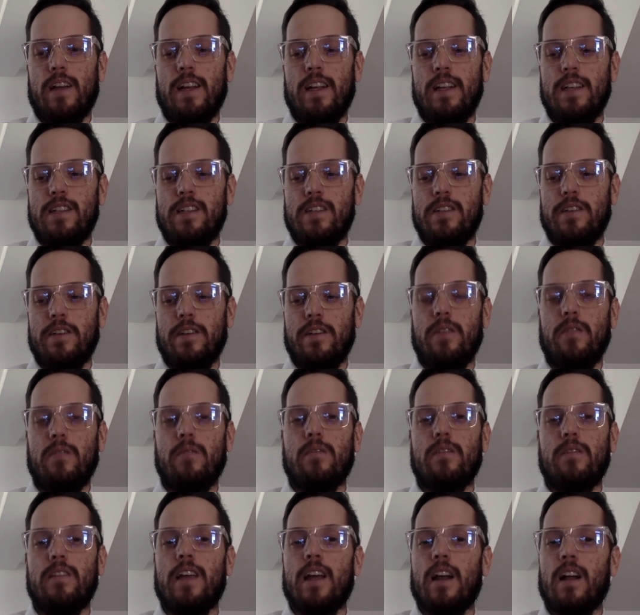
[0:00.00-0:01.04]
is due
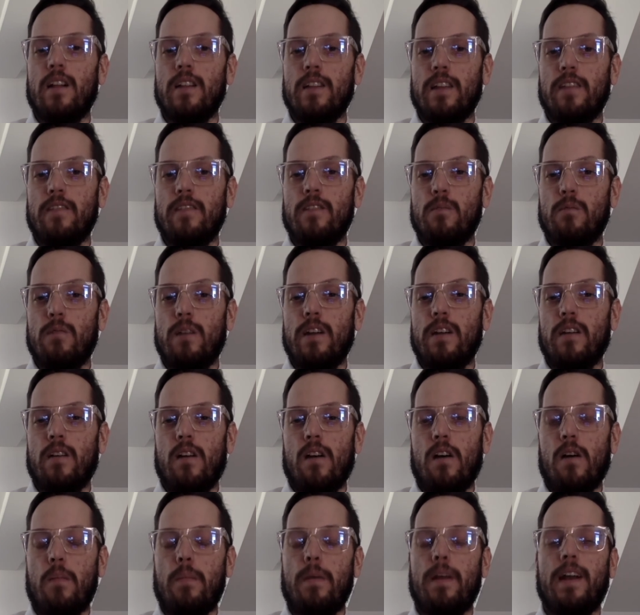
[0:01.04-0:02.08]
that I'll leave the window
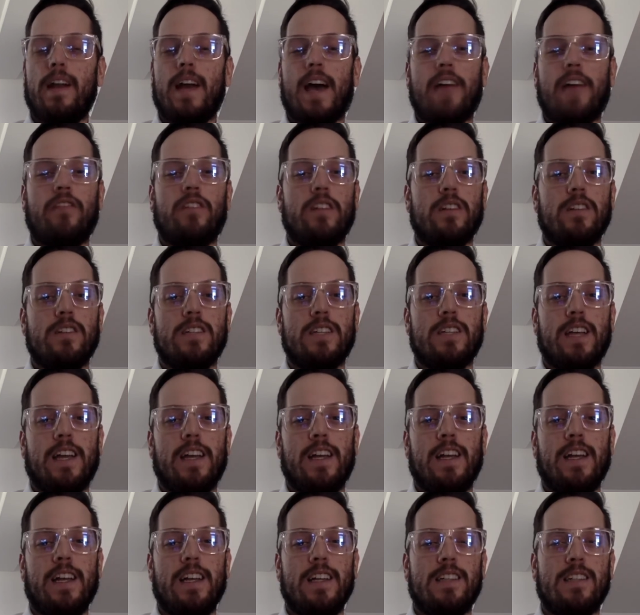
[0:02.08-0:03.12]
open. After those 10
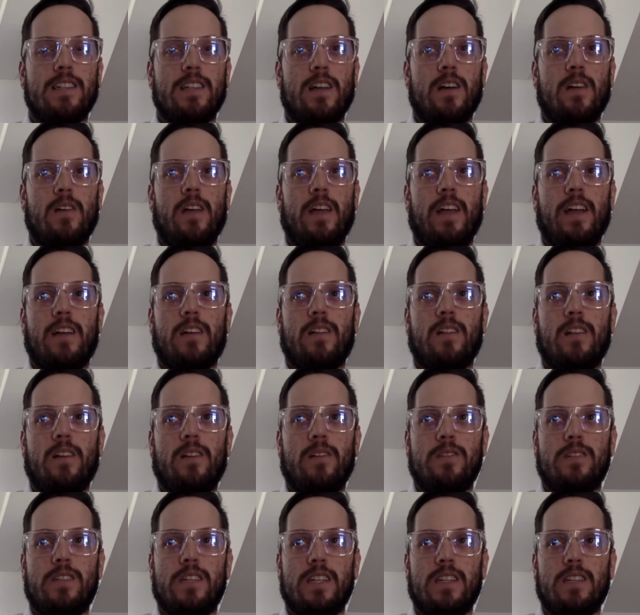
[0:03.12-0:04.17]
days, though, it
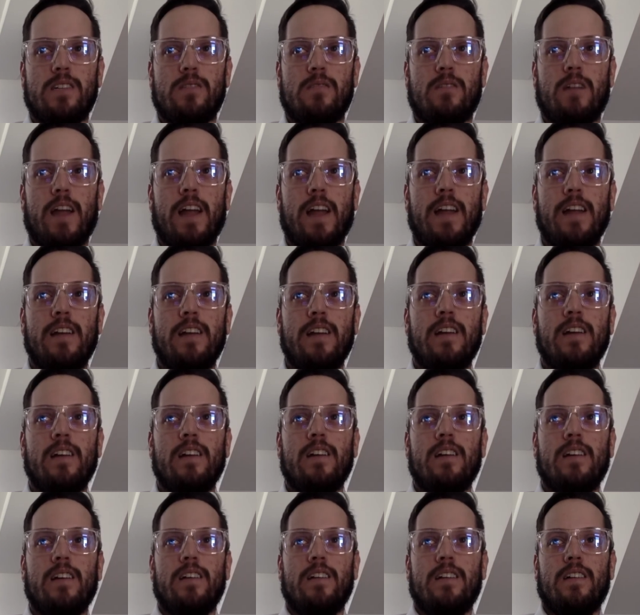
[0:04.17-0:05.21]
closes, right?
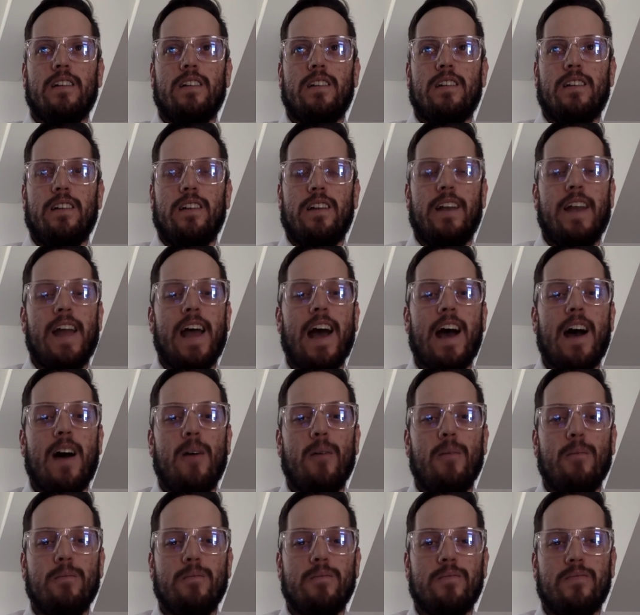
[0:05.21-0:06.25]

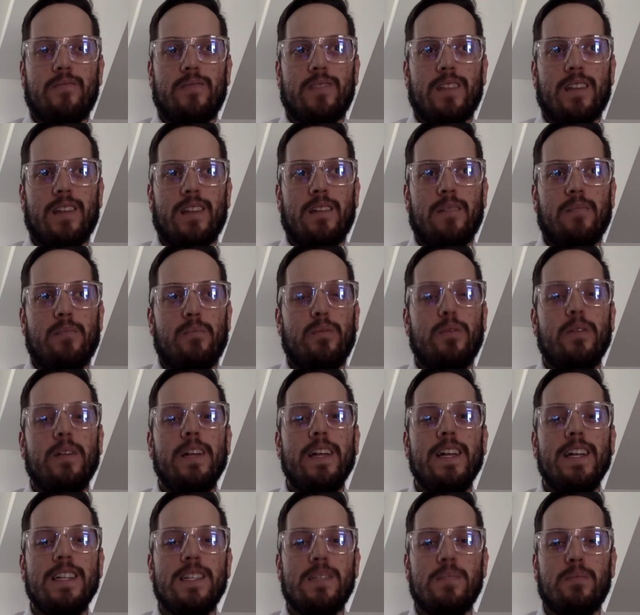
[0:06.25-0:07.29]
Now,
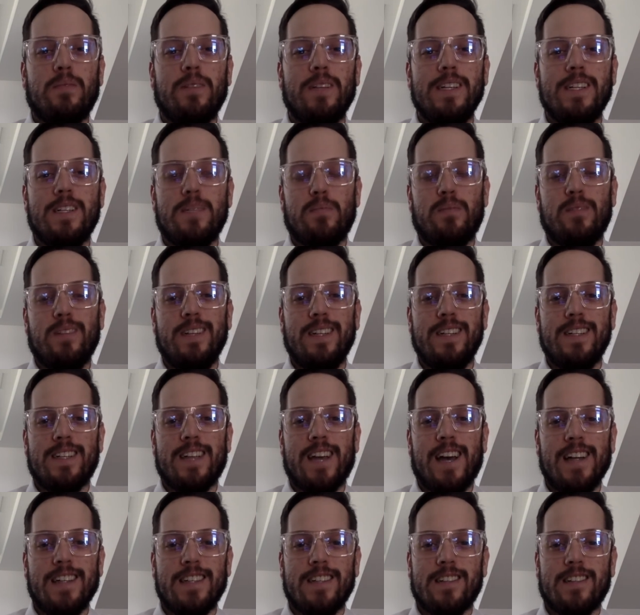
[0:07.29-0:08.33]
please, please, please,
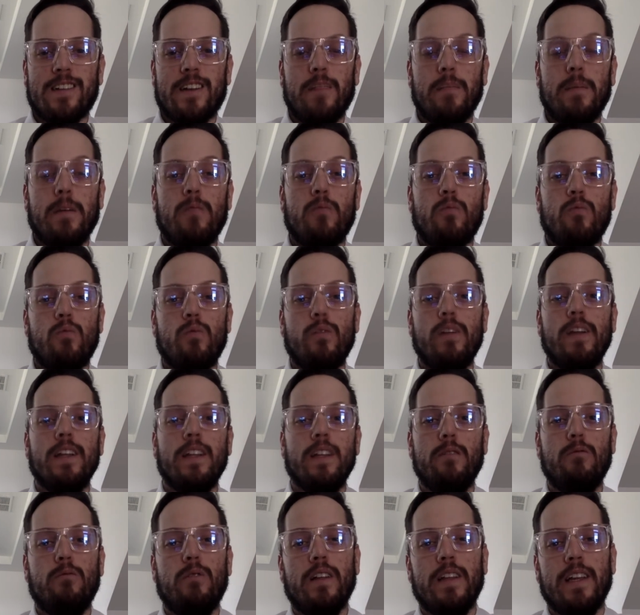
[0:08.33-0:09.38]
guys, it's going to be
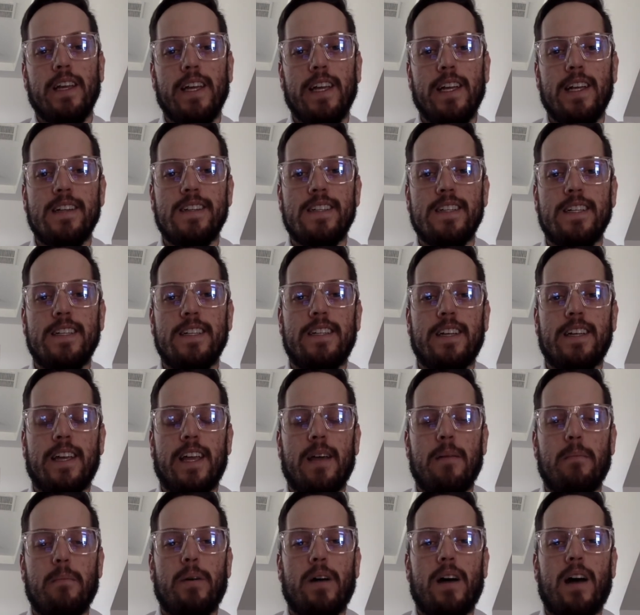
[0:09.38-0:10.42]
really, really easy to
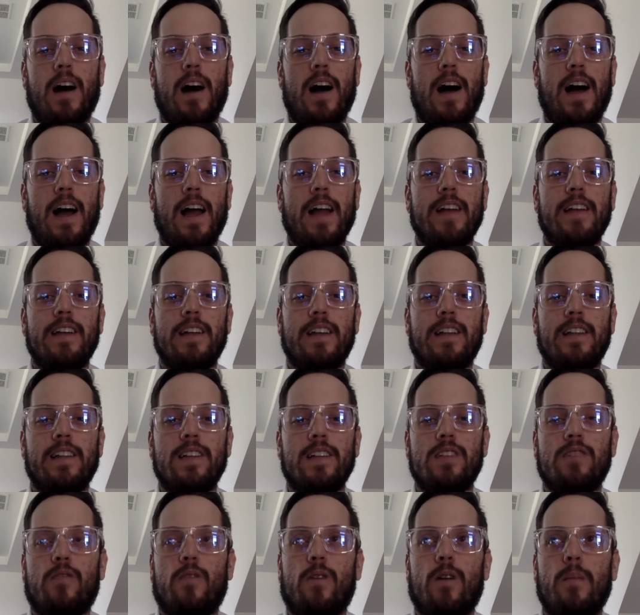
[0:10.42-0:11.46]
get behind in
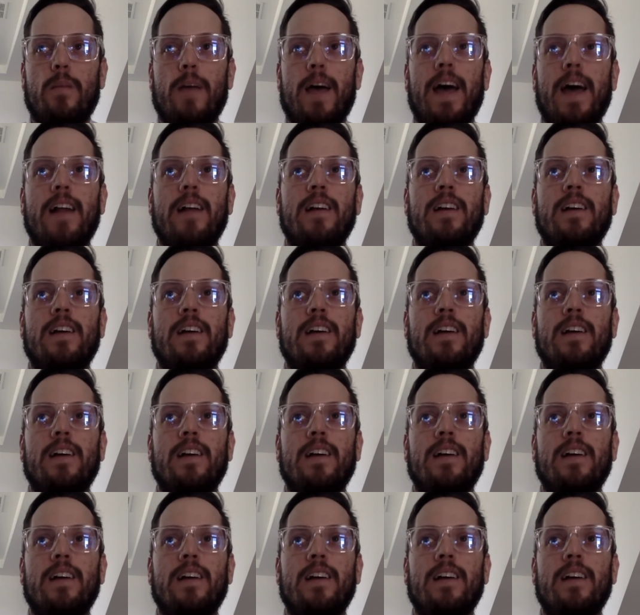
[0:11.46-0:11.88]
this format.